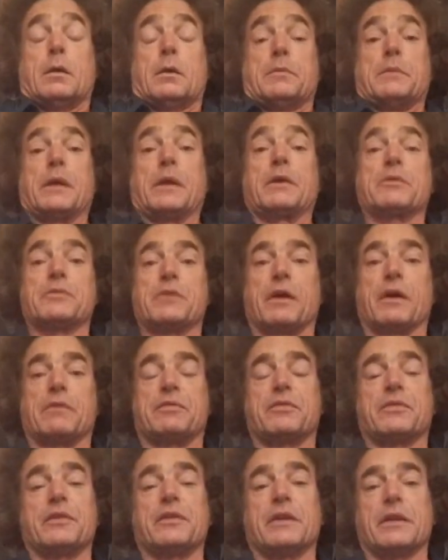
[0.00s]
Next you have
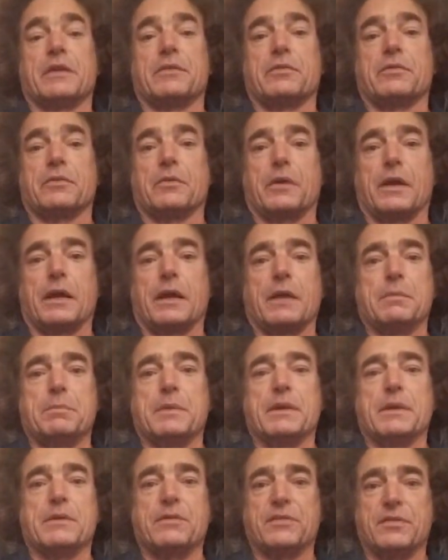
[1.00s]
C, so A
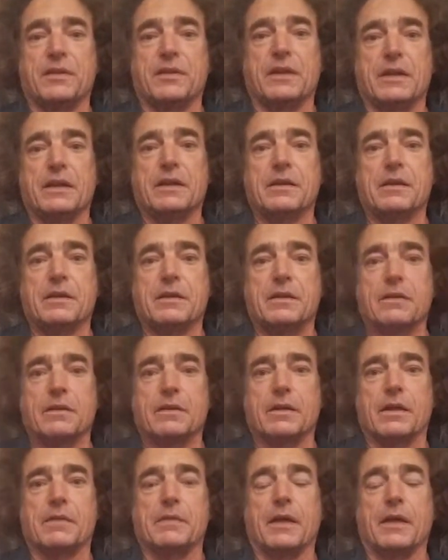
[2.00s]
B C,
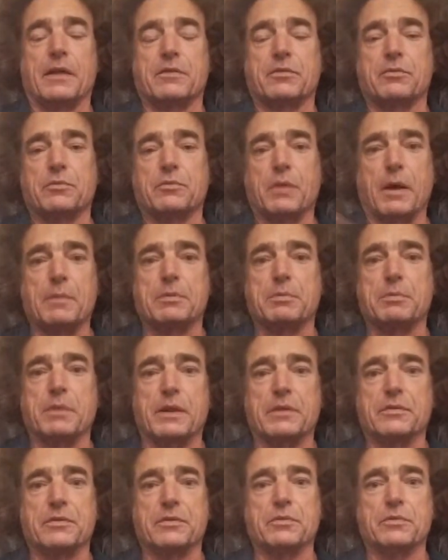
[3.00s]
and that swaps
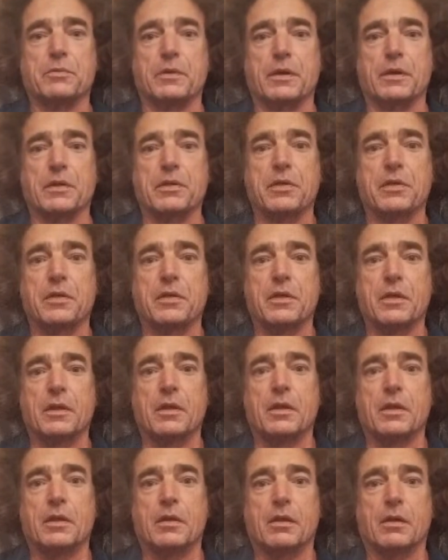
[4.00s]
places
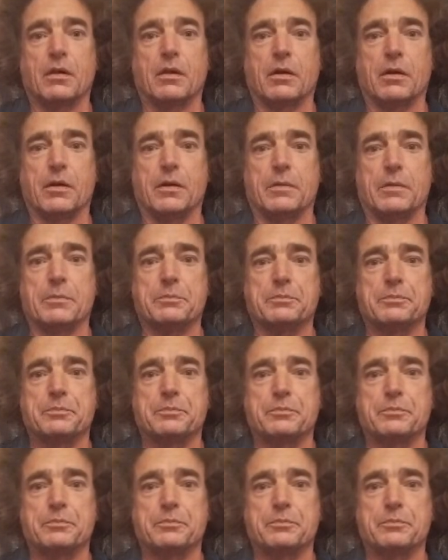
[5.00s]
um,